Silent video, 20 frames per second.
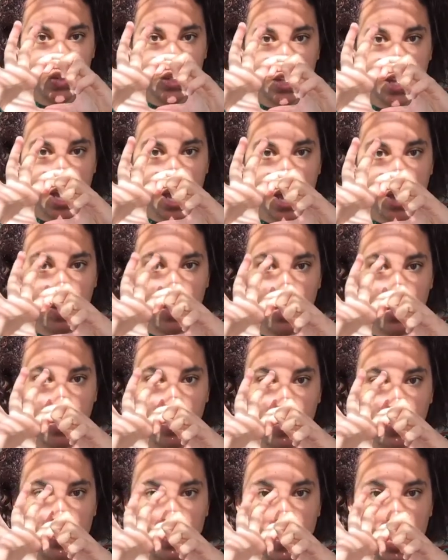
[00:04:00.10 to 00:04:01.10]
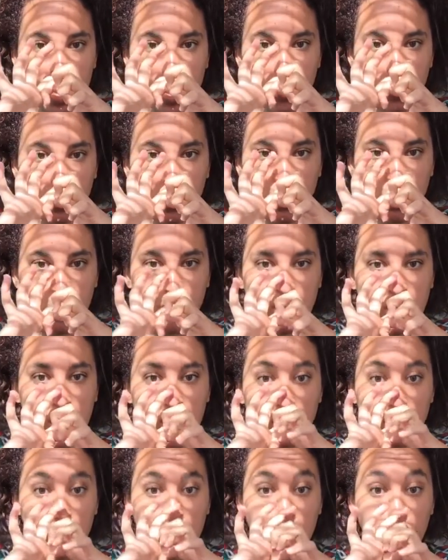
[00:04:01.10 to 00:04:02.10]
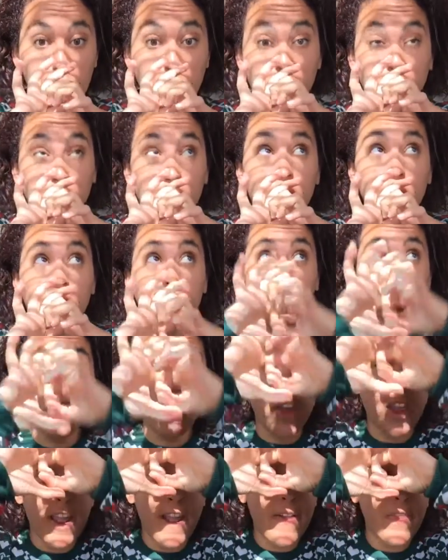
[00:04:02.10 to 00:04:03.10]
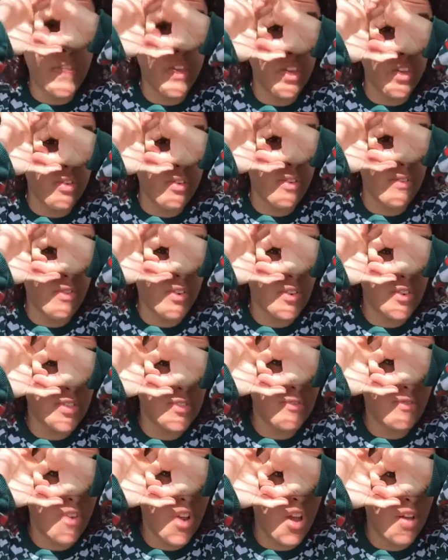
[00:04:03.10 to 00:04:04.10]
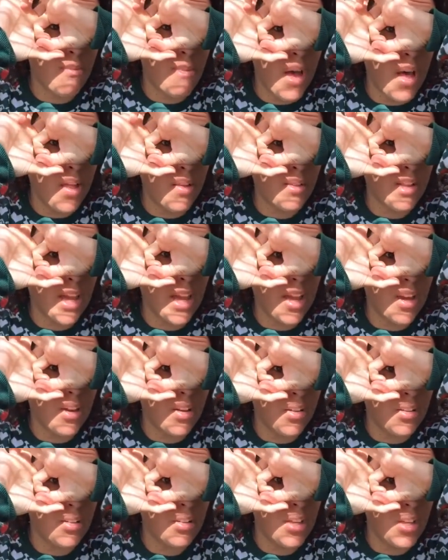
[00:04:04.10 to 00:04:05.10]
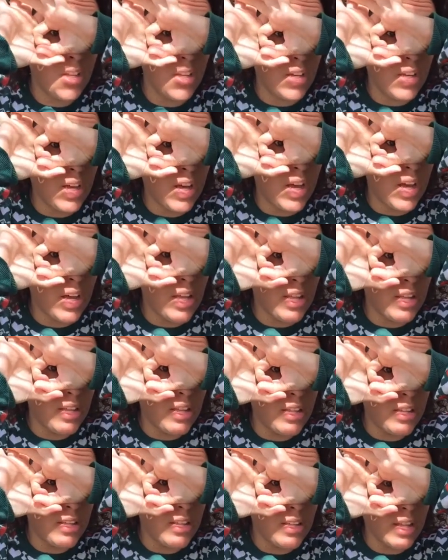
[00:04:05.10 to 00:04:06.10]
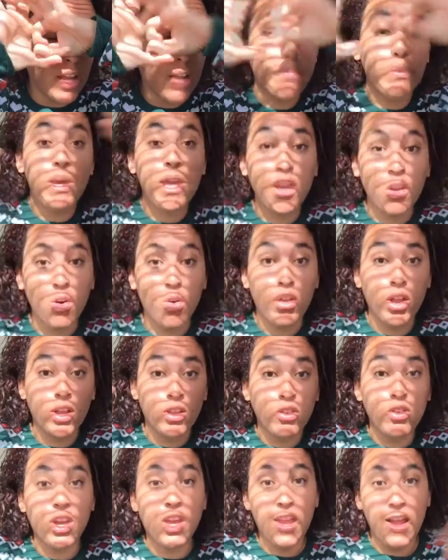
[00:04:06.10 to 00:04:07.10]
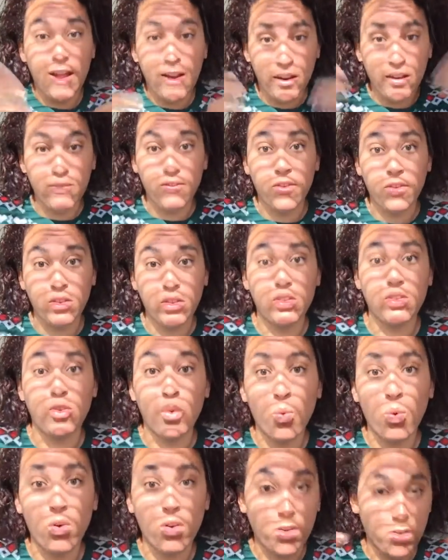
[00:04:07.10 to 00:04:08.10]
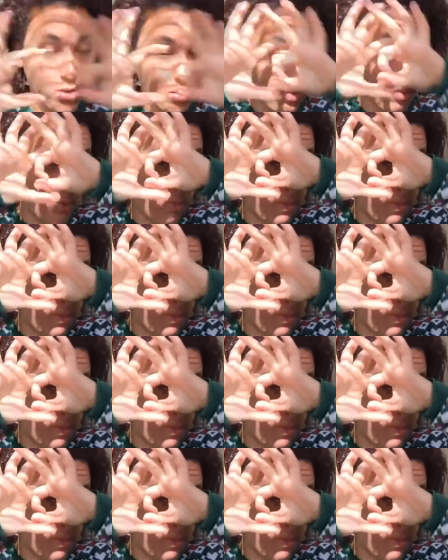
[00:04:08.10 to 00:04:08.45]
down until we're literally looking at the universe from like a pee hole, like looking out of the door, the little